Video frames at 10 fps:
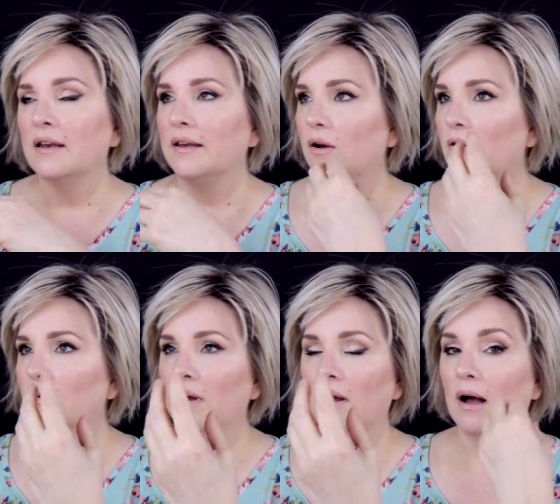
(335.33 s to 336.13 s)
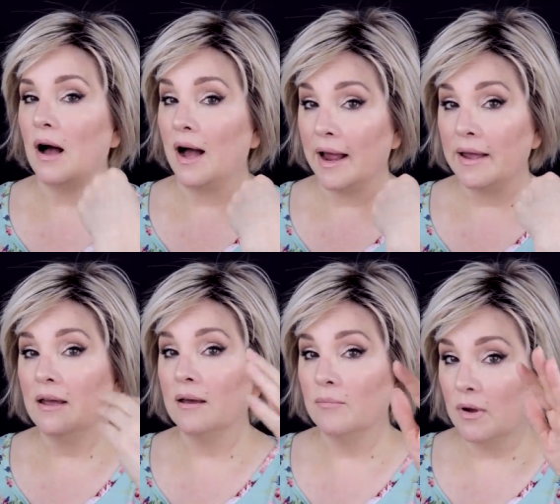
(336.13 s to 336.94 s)
Now, I
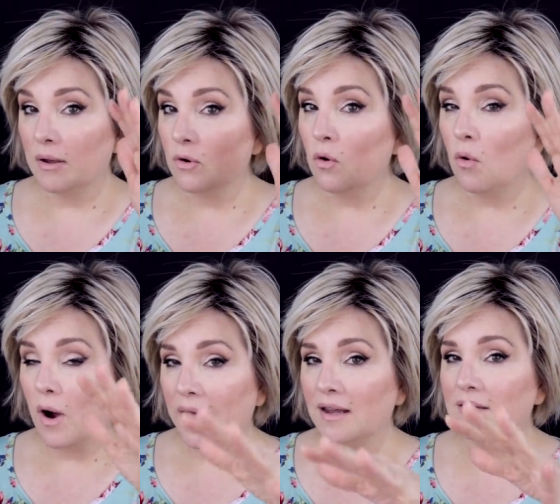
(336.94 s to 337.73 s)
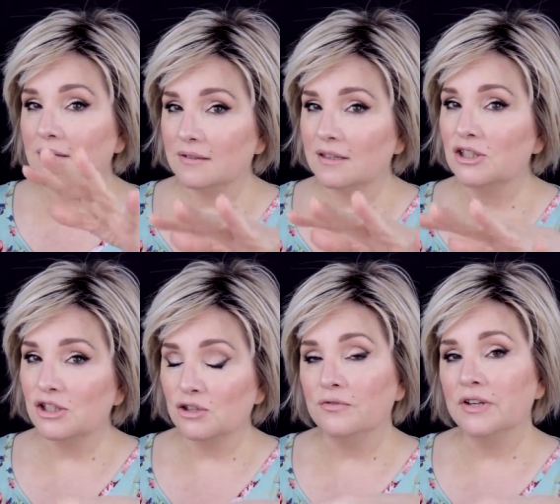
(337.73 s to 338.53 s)
am, am quite
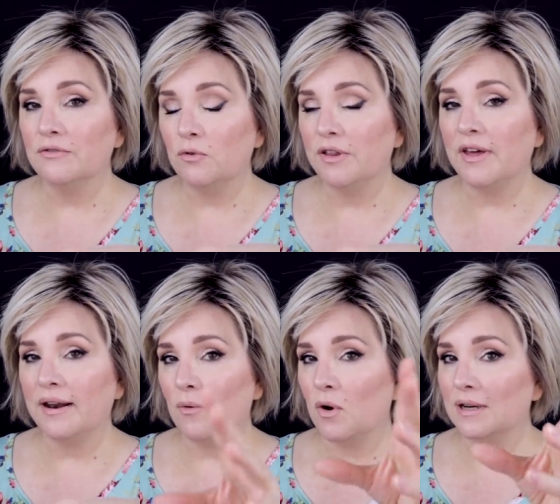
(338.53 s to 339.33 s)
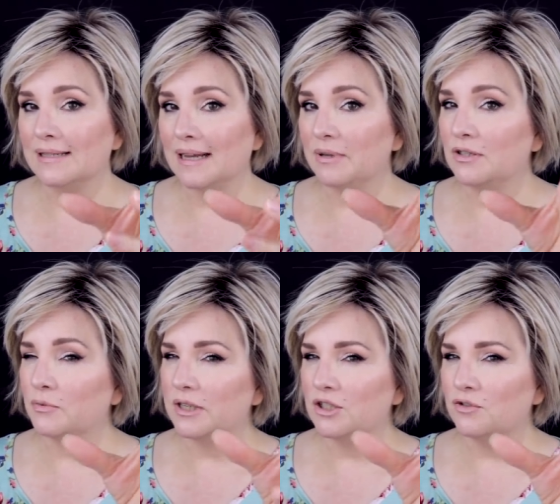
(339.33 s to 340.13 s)
conservative with that. I wanna say
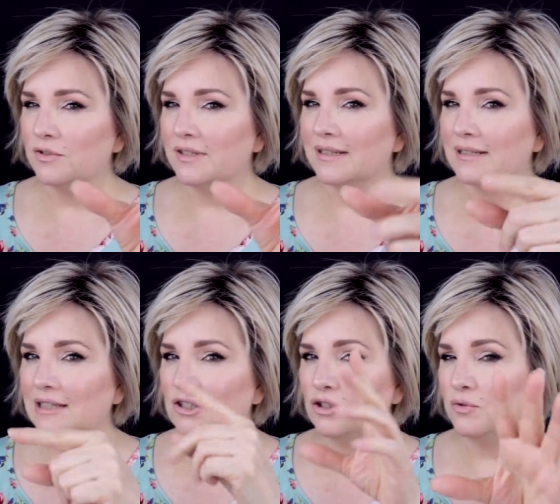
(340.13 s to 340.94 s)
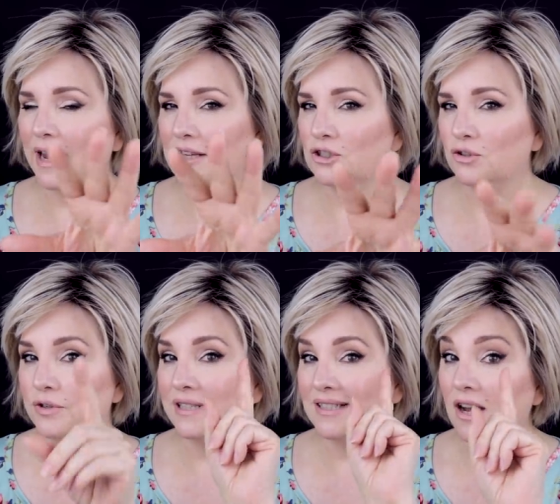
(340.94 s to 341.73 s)
between 260 to 80
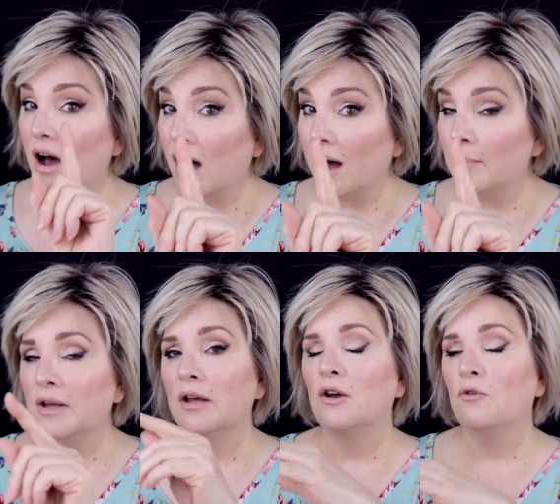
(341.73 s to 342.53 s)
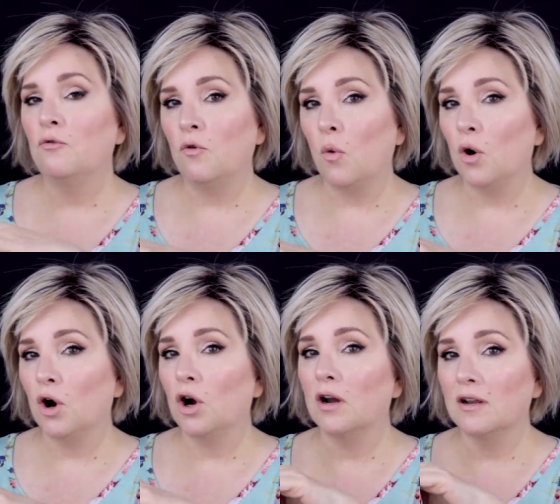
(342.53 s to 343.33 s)
degrees top
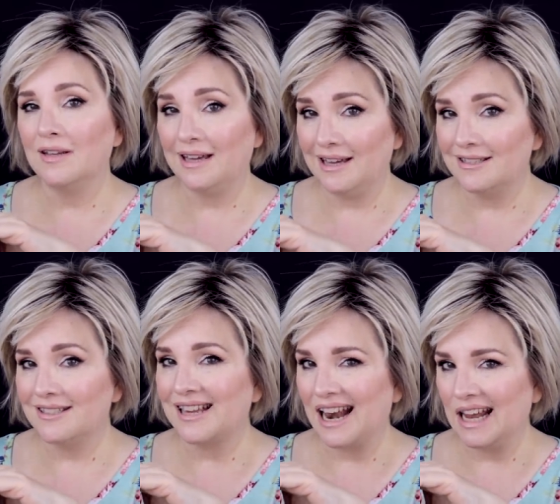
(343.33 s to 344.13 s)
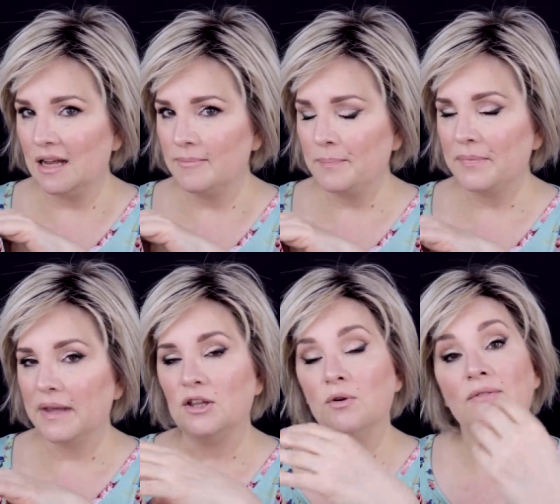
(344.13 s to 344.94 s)
for heat setting
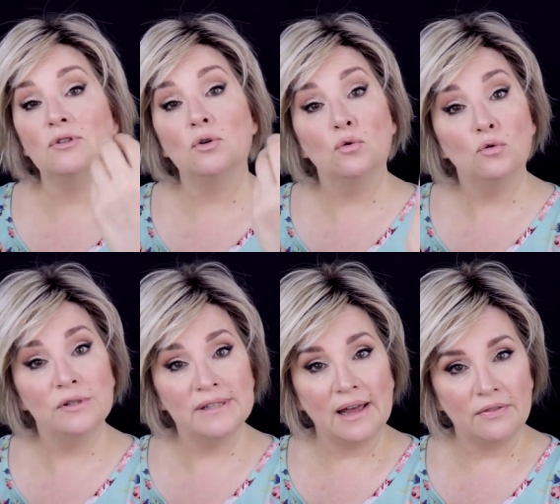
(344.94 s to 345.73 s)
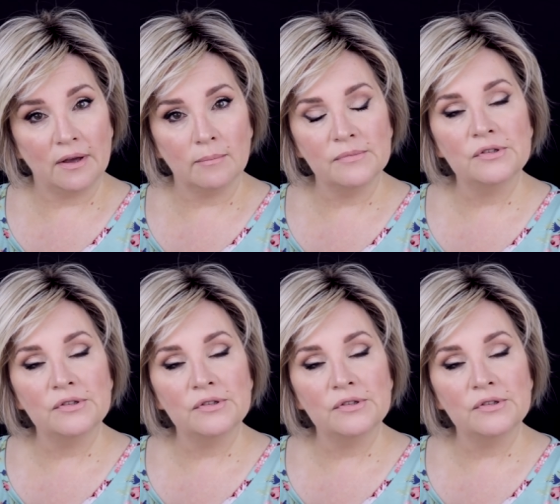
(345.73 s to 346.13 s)
and you have to cool set them.